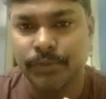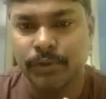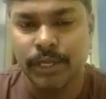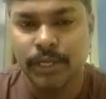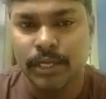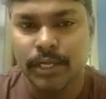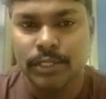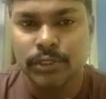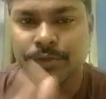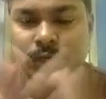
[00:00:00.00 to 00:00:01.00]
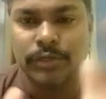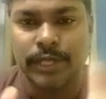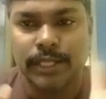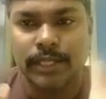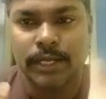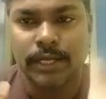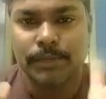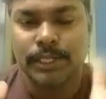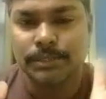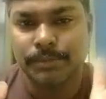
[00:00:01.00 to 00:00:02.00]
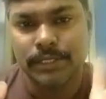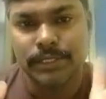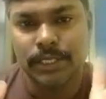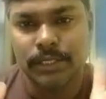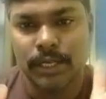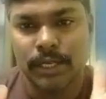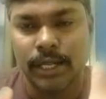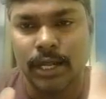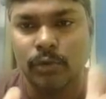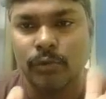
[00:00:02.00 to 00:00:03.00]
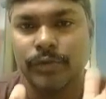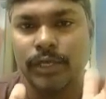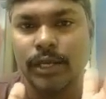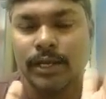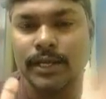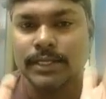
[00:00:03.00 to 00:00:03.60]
Okay, so when you take the complete speech signal and how we are